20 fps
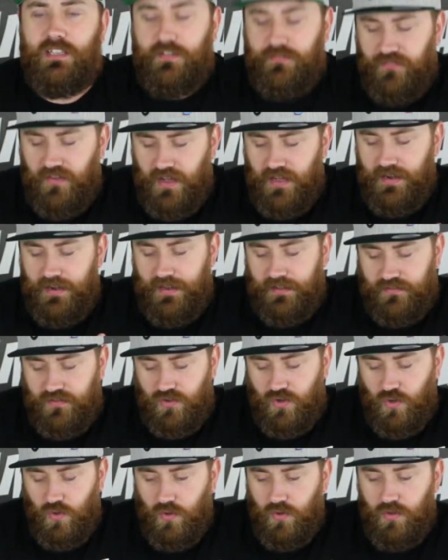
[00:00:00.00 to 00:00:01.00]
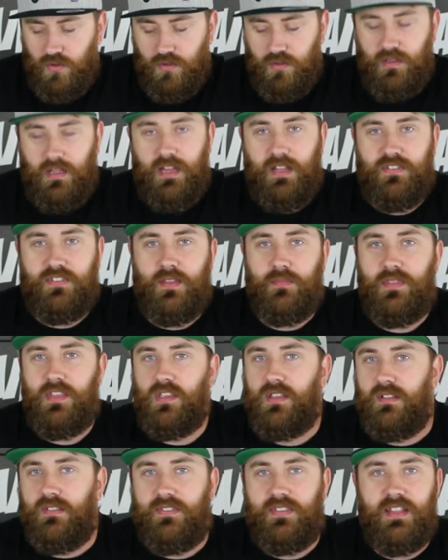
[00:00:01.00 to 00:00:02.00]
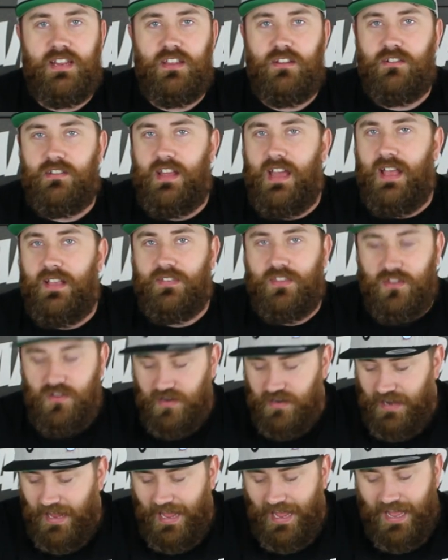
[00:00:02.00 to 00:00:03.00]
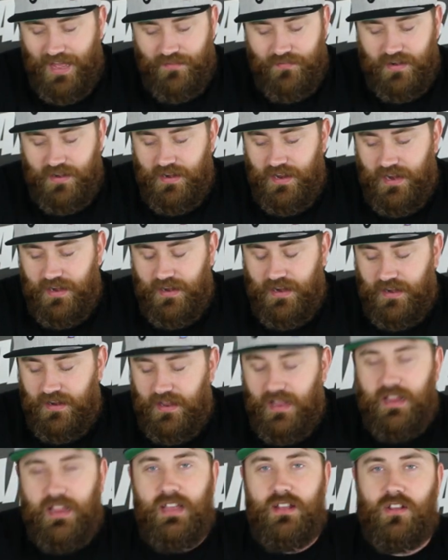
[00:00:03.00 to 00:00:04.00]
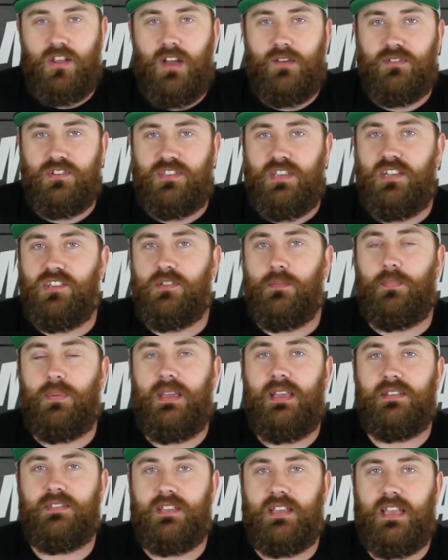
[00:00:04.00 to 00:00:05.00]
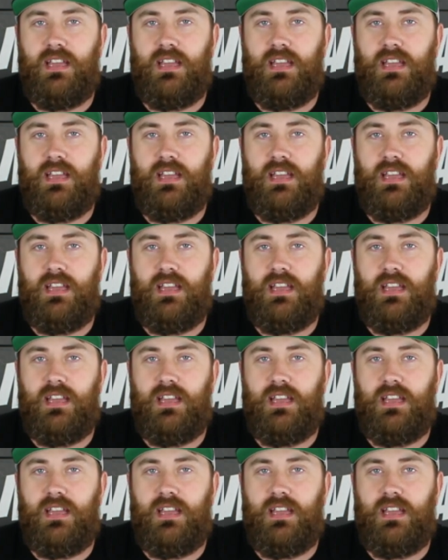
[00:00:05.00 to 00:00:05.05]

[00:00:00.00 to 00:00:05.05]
It's fun, it's cool, uh, it's something you can sit at your desk and you can have, and, and, and, again, a conversation piece.